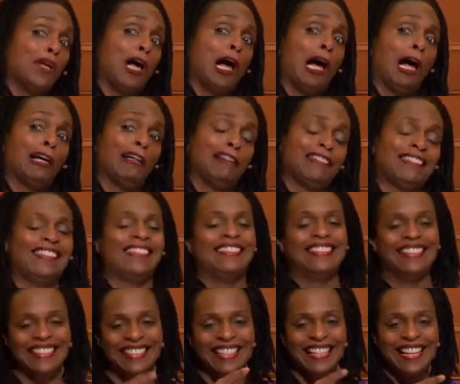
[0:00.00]
songs.
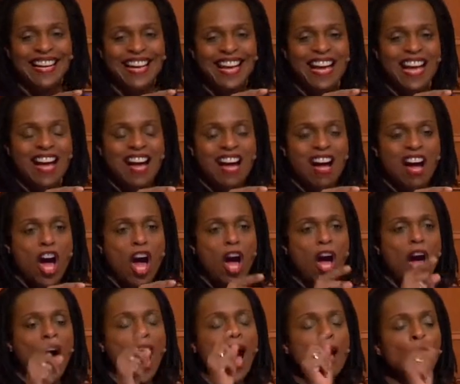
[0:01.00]

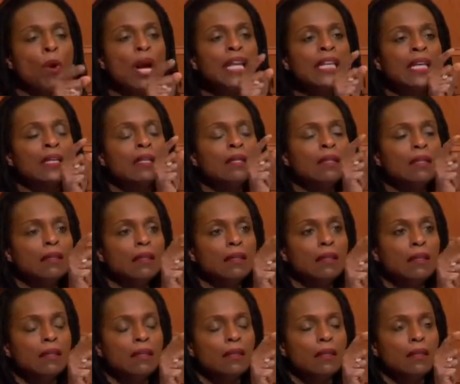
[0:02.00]
I want to
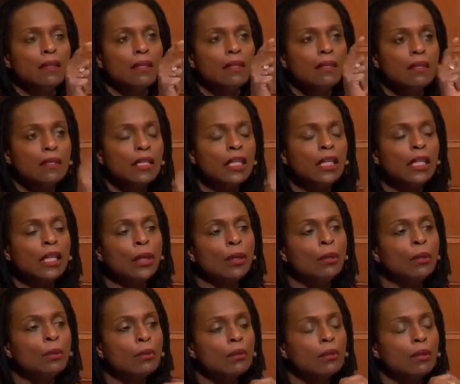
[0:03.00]
see
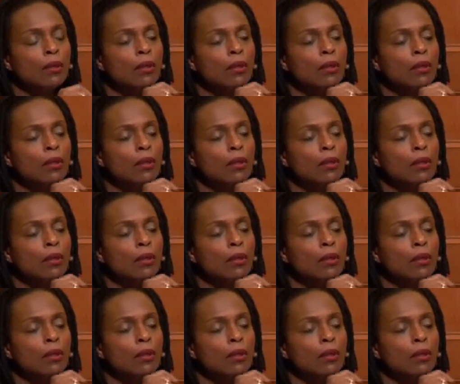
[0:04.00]
you